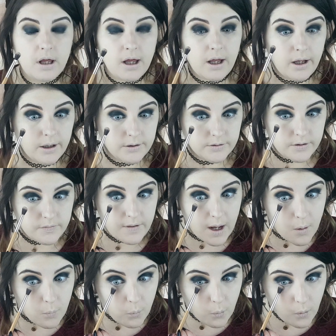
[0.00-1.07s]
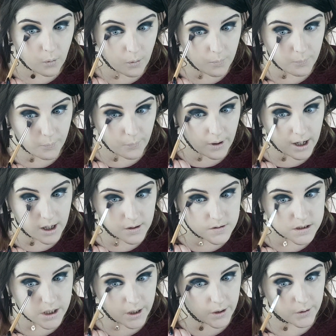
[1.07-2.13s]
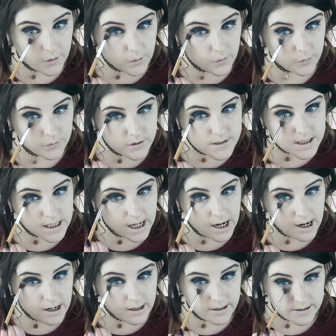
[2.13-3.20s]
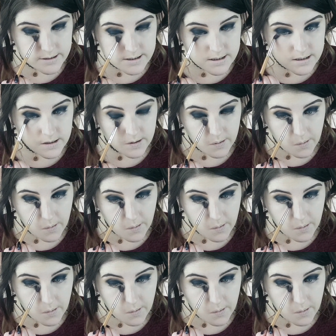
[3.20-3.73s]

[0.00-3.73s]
and that warm brown tone under the eyes.